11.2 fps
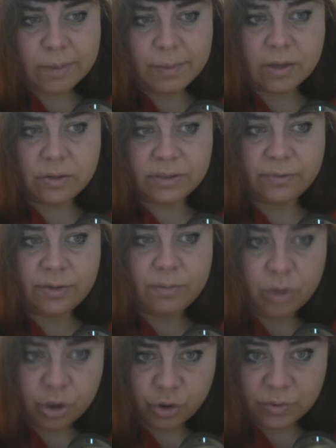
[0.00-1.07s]
because of the
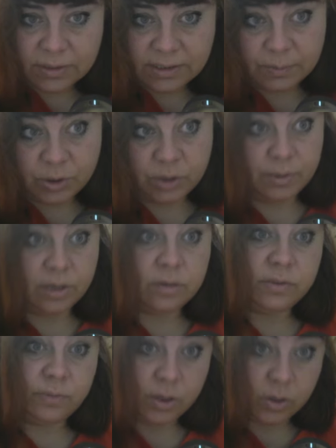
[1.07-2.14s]
mutual reception,
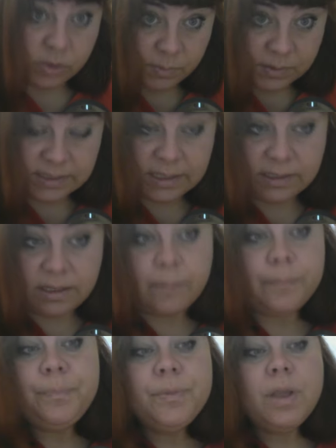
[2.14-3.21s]
because of the cosmic
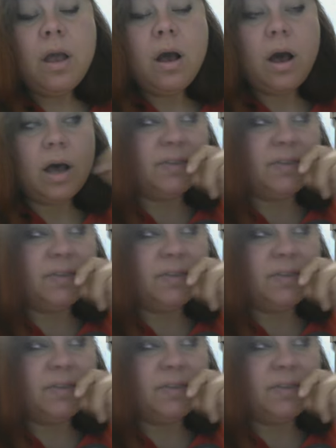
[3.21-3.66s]
setting of